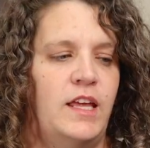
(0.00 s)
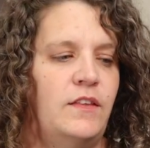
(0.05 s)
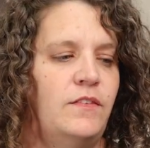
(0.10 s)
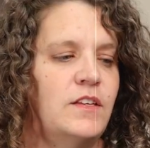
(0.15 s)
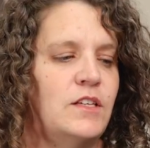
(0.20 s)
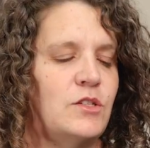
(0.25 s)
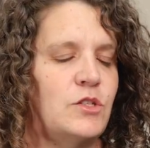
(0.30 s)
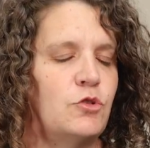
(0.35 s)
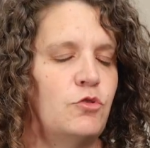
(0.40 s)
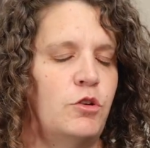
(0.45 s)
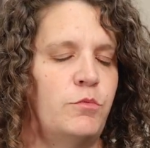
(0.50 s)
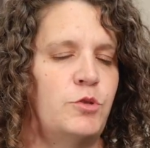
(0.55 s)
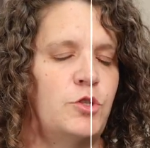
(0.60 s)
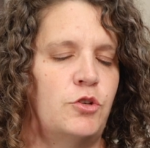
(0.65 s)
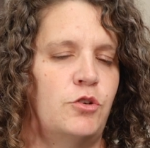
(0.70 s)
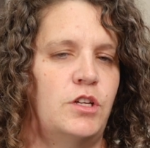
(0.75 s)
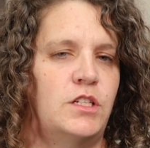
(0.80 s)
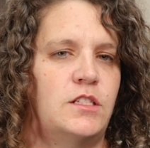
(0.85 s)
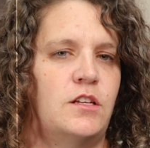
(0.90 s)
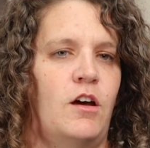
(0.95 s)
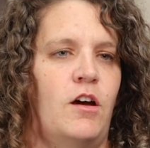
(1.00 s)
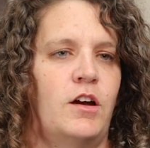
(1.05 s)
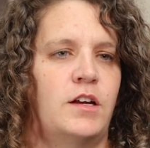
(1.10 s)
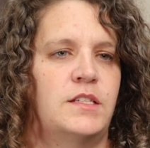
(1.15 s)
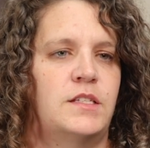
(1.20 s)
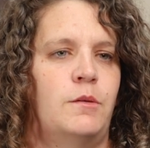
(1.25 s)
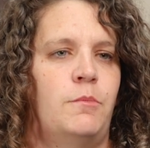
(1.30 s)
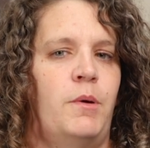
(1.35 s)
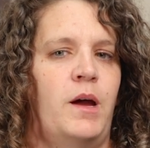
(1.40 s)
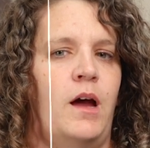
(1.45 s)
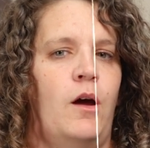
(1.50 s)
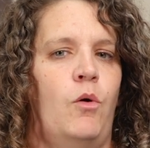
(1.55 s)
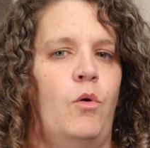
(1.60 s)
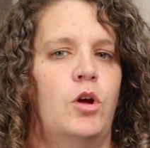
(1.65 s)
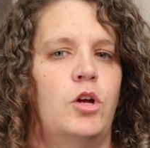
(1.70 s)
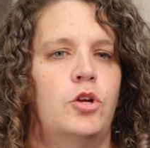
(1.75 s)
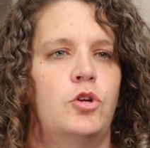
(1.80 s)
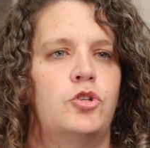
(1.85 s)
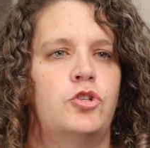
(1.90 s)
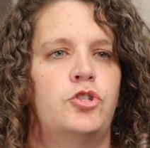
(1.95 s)
in the scripture, it talks
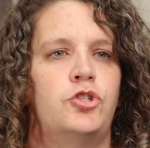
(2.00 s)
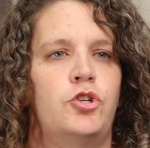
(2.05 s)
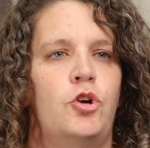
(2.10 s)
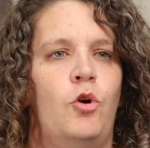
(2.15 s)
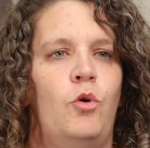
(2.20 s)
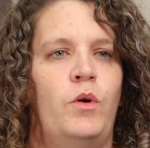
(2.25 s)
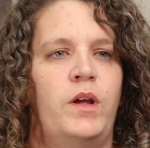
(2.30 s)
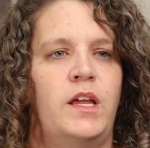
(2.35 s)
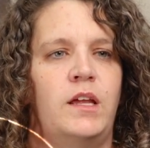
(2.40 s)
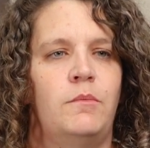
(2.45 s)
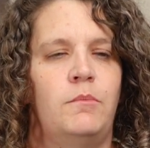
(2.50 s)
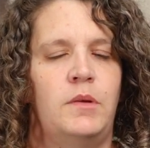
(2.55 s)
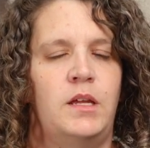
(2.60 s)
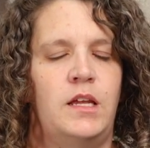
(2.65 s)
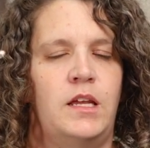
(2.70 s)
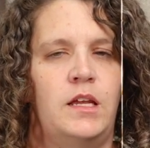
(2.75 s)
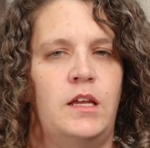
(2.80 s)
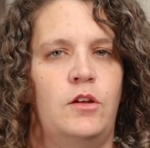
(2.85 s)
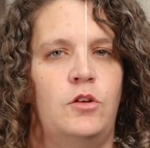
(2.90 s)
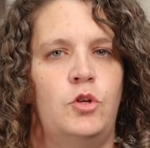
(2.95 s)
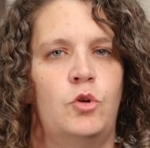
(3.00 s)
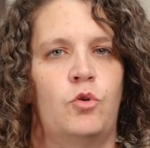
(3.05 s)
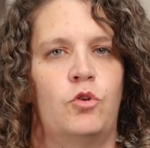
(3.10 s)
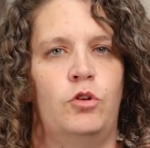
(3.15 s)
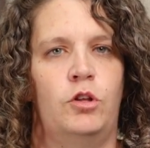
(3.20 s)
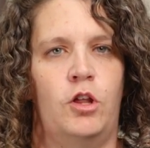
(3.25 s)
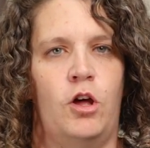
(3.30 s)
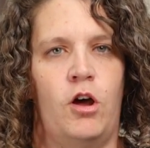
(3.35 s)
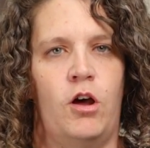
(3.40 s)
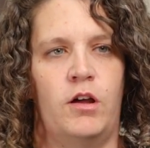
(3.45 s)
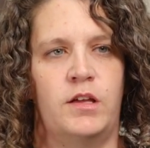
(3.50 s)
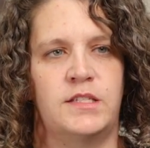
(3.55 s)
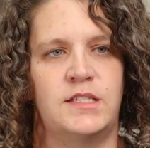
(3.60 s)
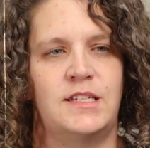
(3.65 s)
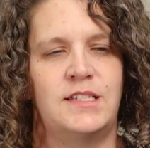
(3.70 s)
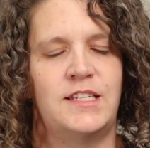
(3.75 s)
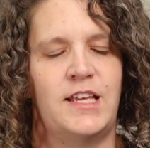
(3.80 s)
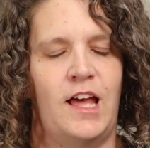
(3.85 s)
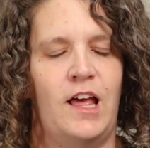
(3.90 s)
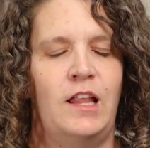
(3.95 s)
about showing me your
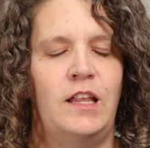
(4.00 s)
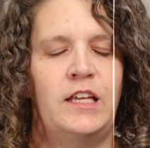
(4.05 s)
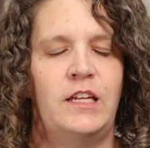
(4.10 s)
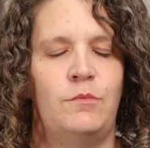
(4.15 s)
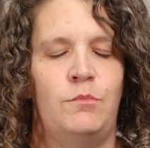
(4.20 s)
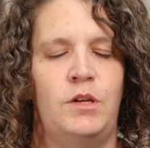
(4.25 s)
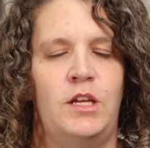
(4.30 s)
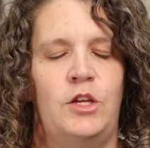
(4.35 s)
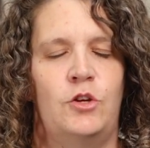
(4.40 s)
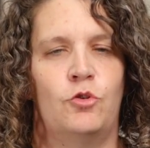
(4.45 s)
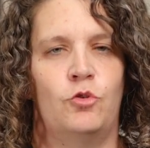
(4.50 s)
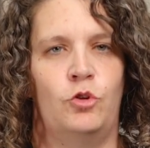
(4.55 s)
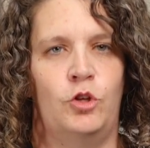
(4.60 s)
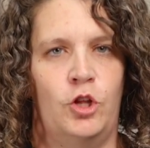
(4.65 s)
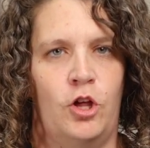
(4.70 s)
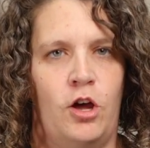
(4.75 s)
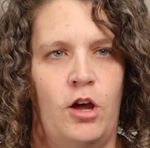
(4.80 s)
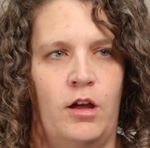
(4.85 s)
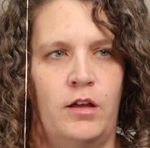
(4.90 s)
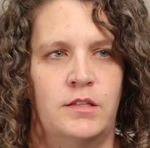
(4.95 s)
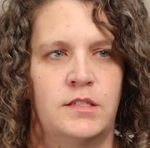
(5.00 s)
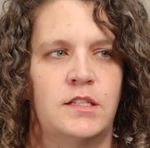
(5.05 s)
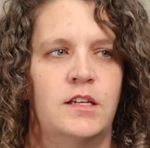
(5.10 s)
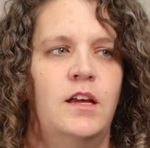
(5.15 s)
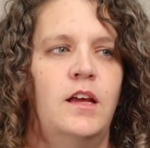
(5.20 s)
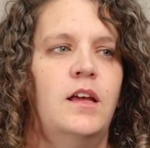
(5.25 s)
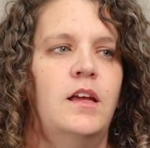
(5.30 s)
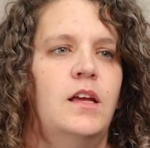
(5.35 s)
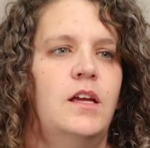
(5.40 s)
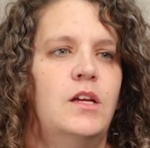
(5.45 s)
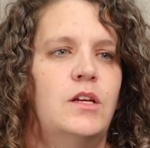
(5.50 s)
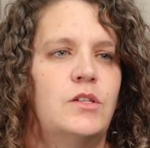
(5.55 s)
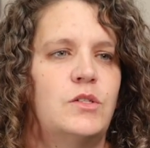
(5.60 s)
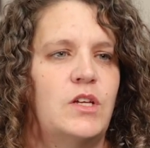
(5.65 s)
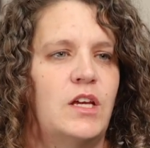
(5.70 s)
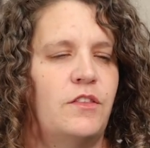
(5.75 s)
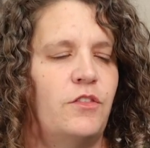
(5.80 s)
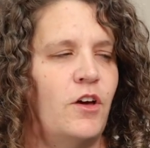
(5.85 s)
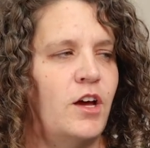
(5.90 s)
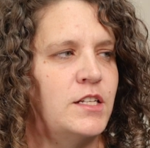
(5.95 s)
laws, telling me your laws.
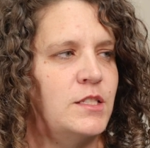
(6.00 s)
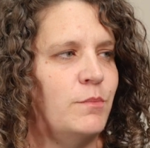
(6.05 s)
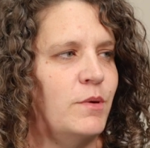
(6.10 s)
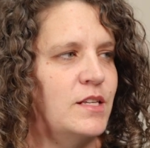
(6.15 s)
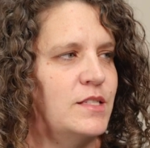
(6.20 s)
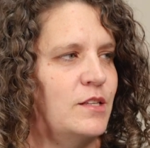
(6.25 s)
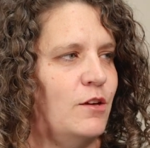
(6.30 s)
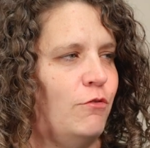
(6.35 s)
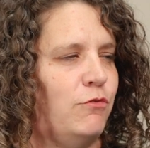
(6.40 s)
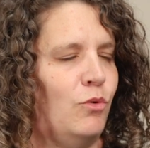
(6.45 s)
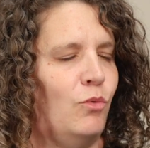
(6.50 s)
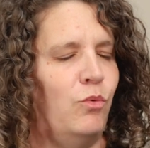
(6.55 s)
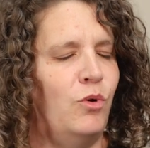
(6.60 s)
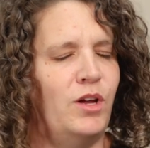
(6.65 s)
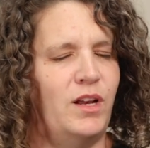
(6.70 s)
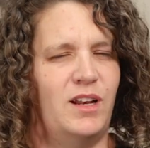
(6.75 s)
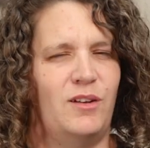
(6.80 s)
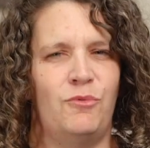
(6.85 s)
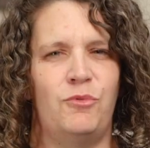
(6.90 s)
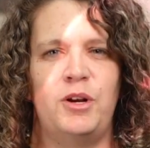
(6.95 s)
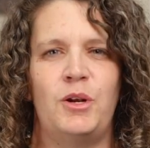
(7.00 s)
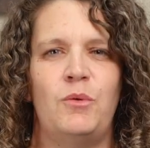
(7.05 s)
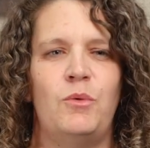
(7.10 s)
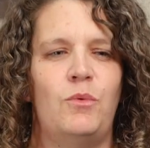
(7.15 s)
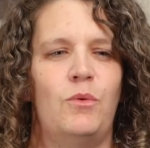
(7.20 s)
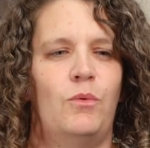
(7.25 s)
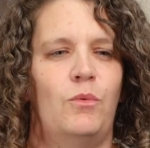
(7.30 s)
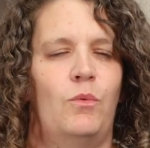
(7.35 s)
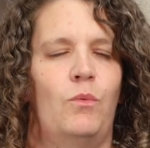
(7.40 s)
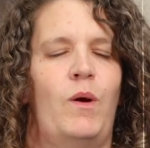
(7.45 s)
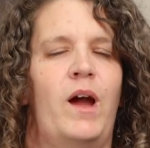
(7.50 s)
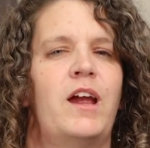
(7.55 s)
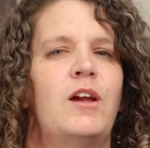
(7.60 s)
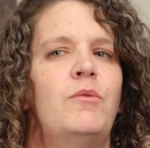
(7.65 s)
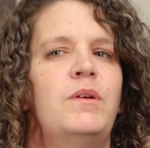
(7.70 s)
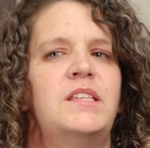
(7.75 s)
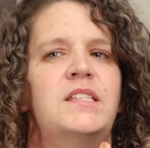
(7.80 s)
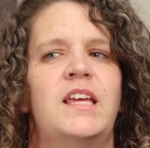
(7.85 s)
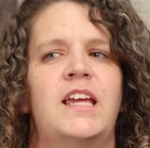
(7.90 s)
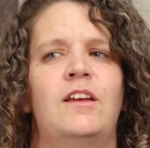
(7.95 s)
So I thought to myself, well, what, what do, why
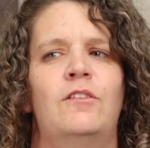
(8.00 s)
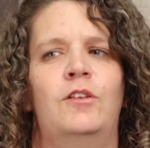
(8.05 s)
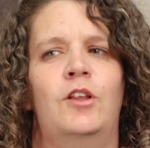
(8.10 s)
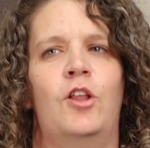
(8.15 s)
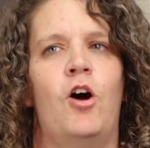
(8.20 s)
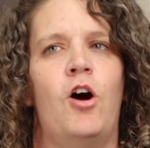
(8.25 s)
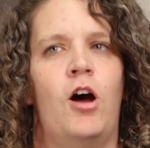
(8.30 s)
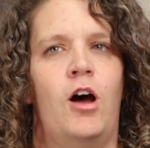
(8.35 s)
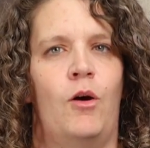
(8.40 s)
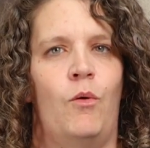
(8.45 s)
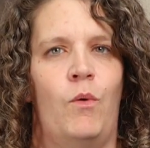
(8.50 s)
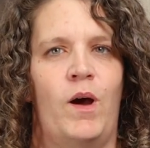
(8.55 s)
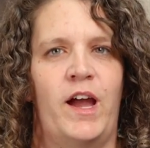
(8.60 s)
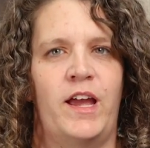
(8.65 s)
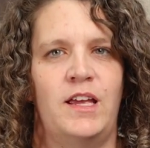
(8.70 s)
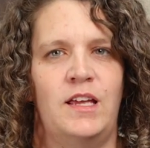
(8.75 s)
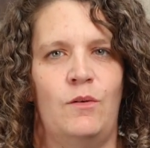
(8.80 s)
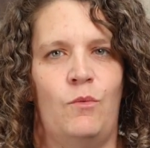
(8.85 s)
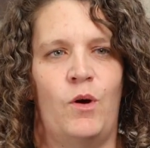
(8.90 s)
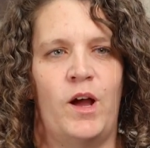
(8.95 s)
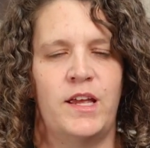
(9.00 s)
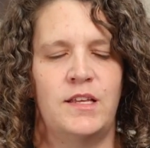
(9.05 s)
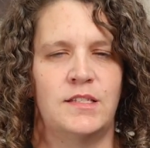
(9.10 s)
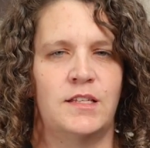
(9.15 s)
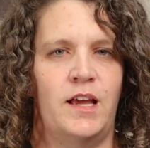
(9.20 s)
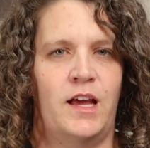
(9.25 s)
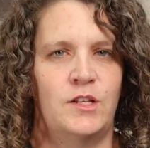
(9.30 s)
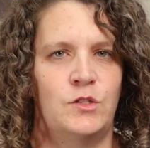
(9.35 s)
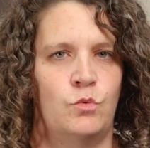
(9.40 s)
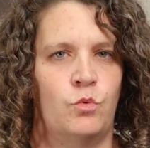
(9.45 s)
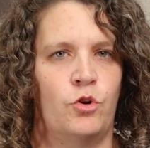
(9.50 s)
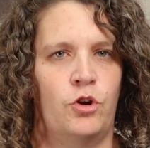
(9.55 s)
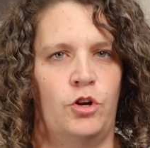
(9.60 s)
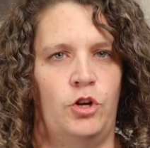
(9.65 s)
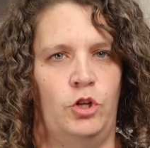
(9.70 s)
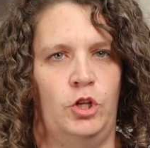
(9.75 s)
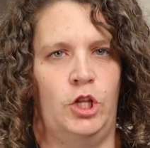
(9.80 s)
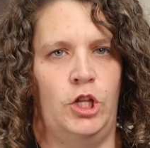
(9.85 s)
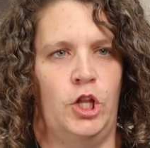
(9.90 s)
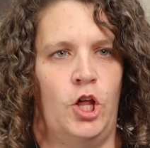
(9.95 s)
are we saying law? Why, why is God the
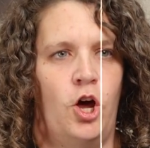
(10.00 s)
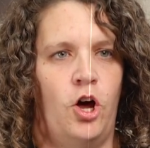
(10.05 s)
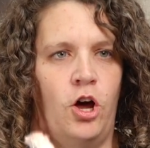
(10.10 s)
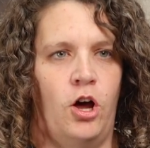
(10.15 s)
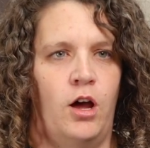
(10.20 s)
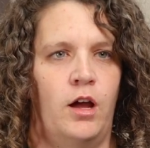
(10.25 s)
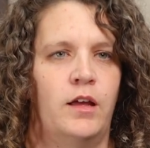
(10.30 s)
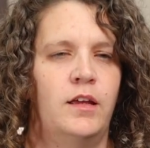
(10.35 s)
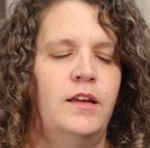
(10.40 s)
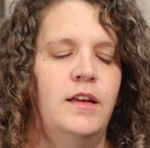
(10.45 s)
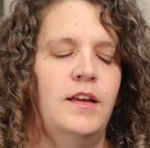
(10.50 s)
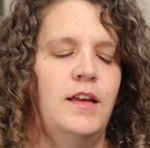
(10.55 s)
word law?